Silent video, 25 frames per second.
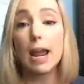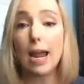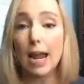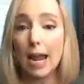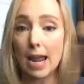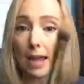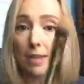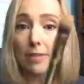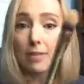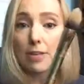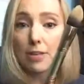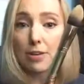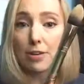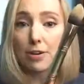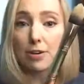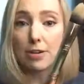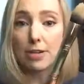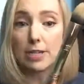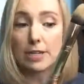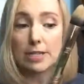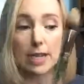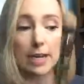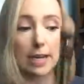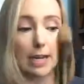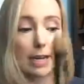and the
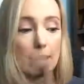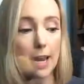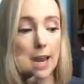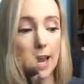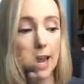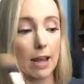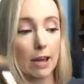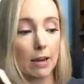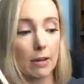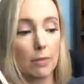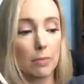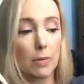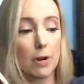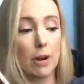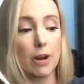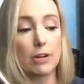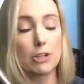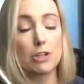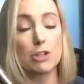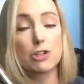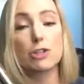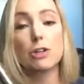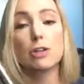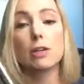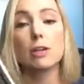30-second hack
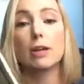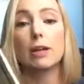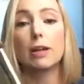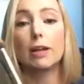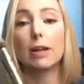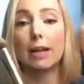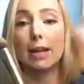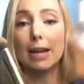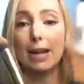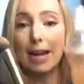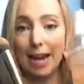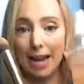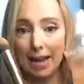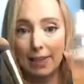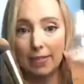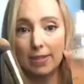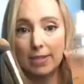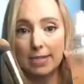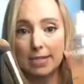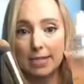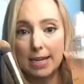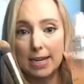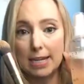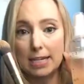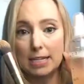brush and the
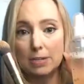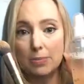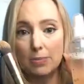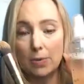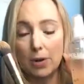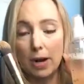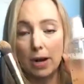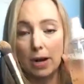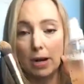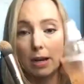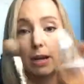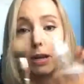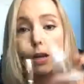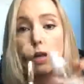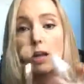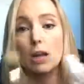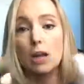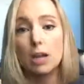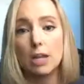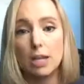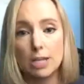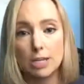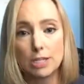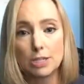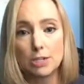Stay Spray
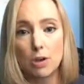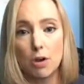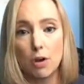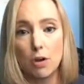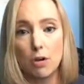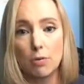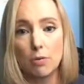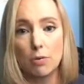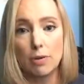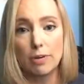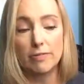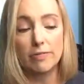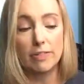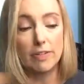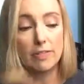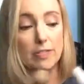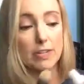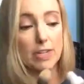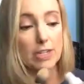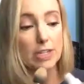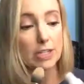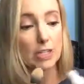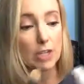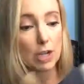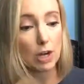is all
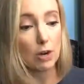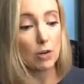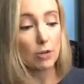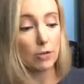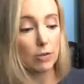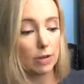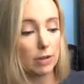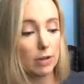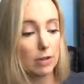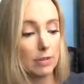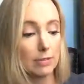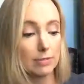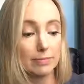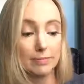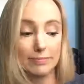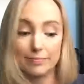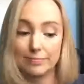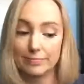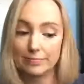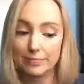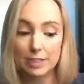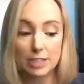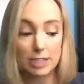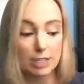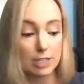$150. So
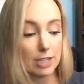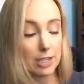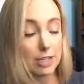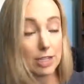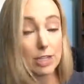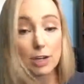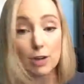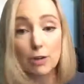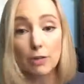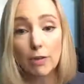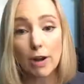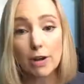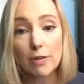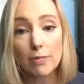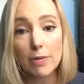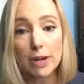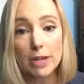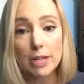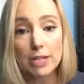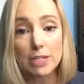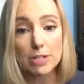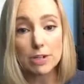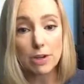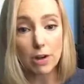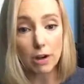it's a great way
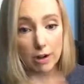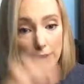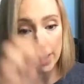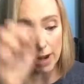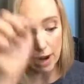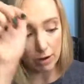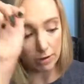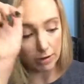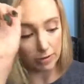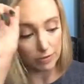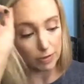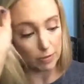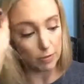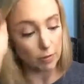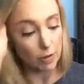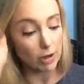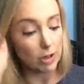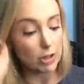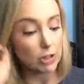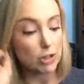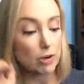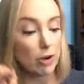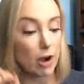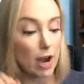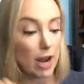to start out if you want
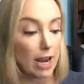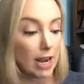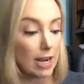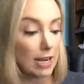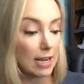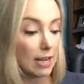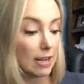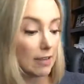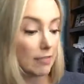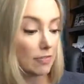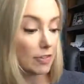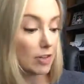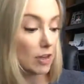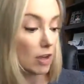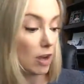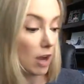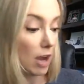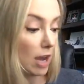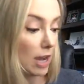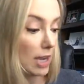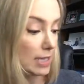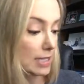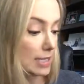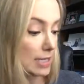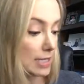to try it. If
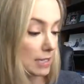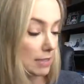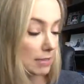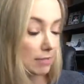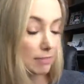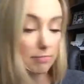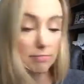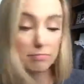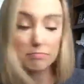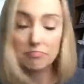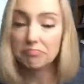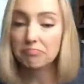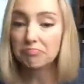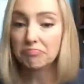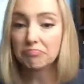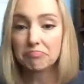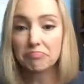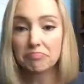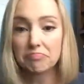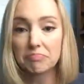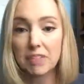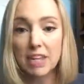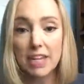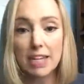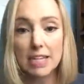not,
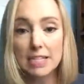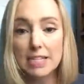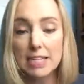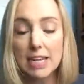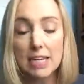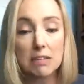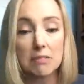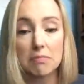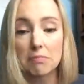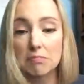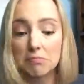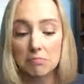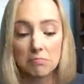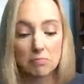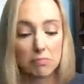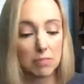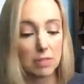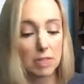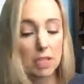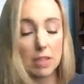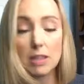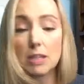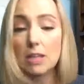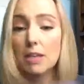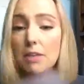like I said,
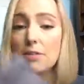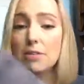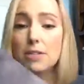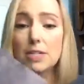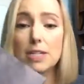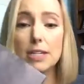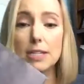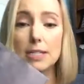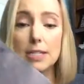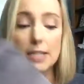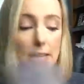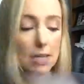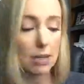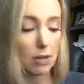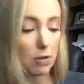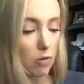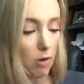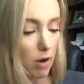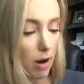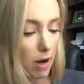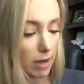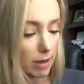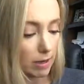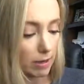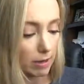get the other tins, get a
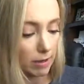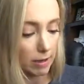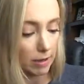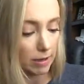quad.